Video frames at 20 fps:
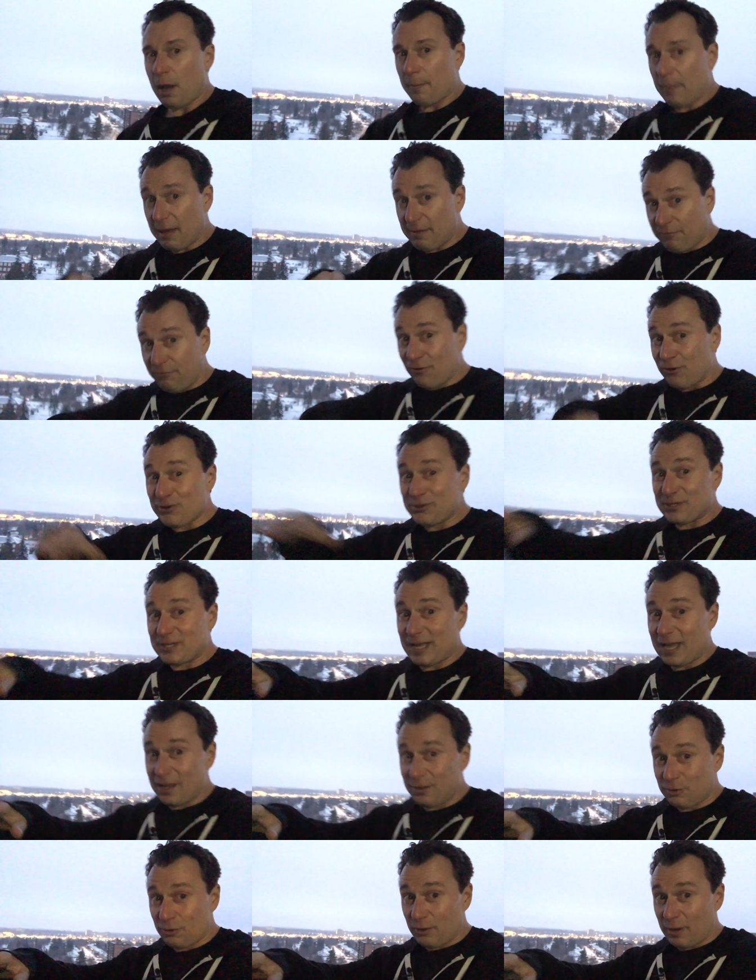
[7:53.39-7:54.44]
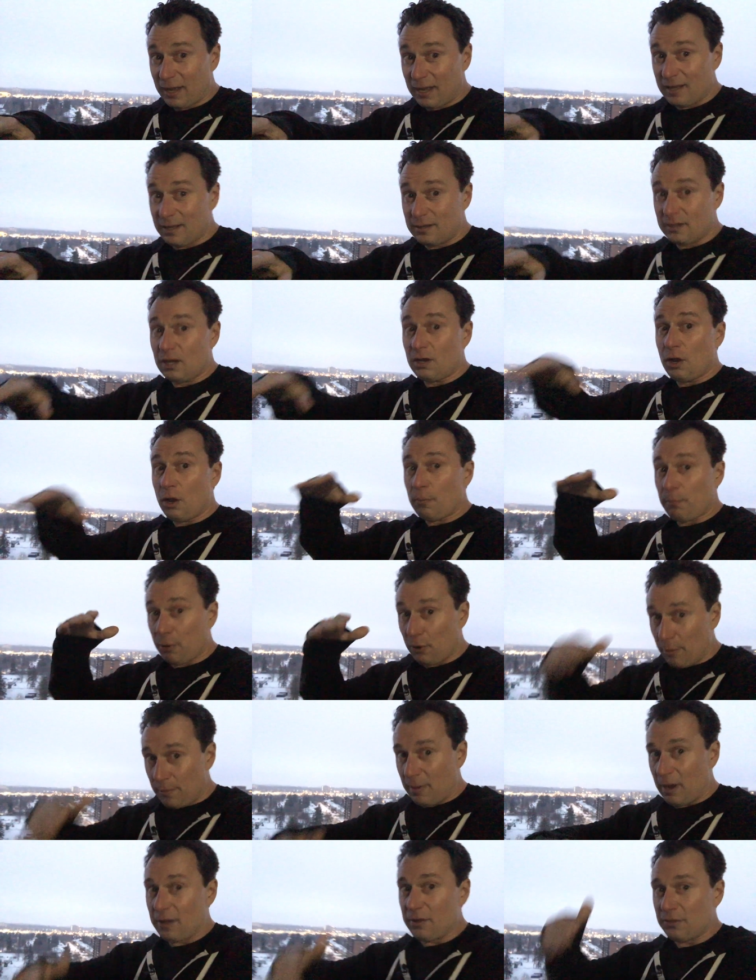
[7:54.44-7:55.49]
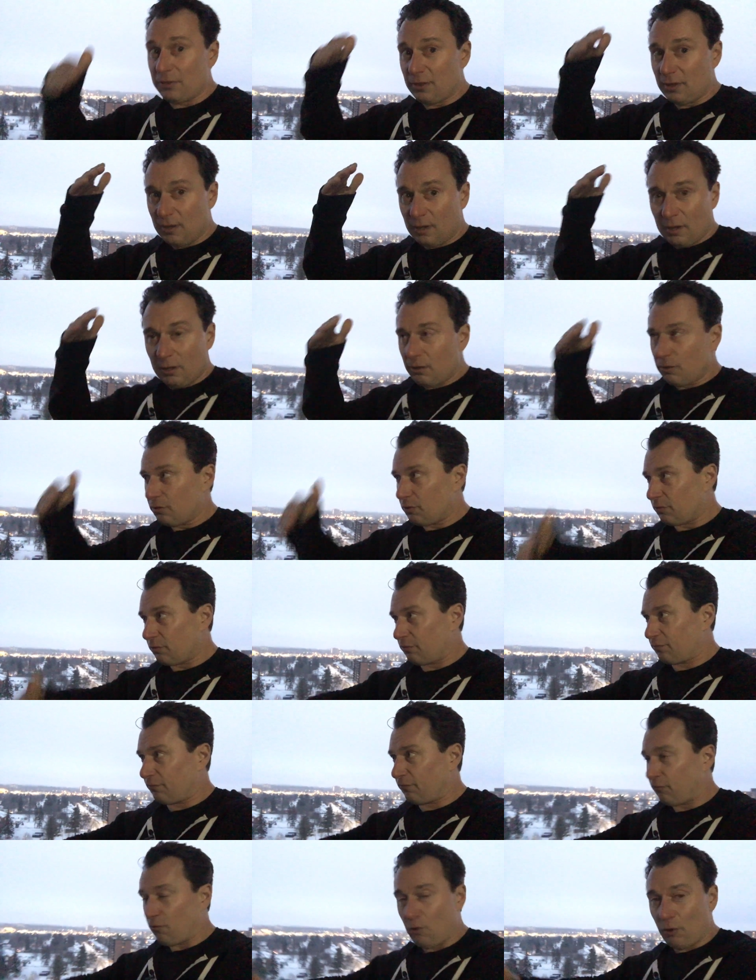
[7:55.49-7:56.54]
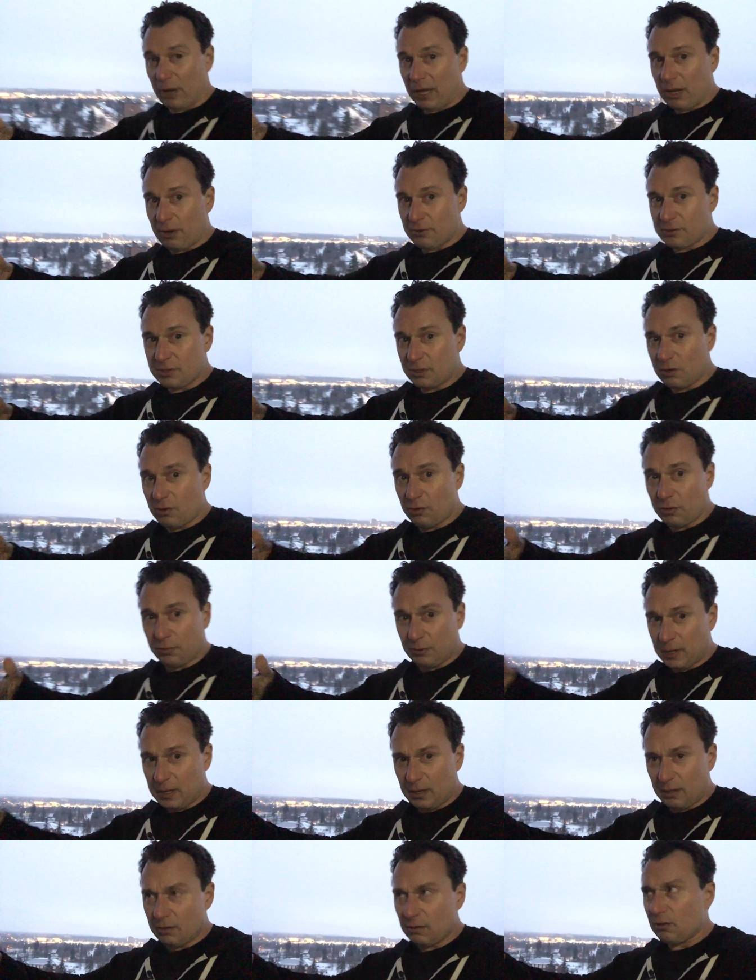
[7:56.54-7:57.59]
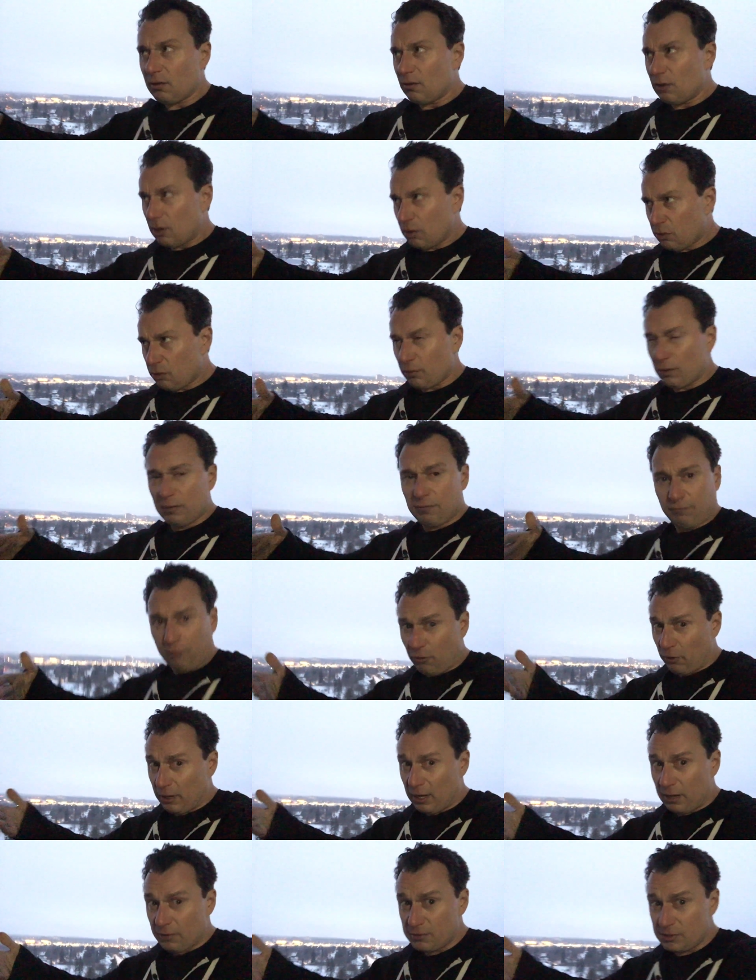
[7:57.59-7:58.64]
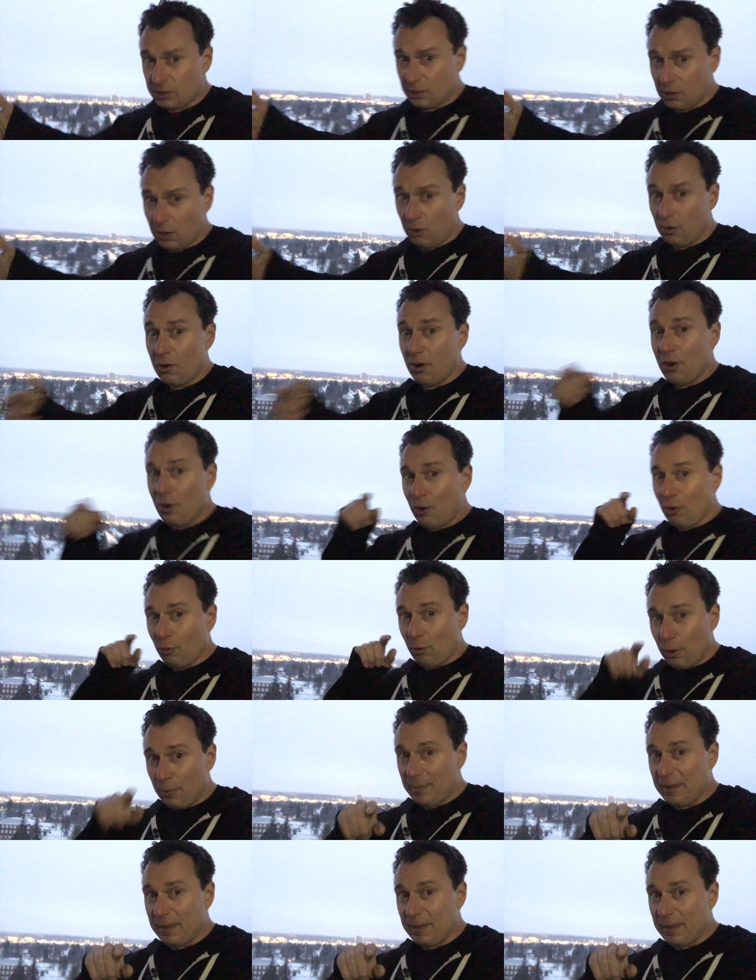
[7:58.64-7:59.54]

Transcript: My first ten grand per month four years ago, three, three, four years ago, were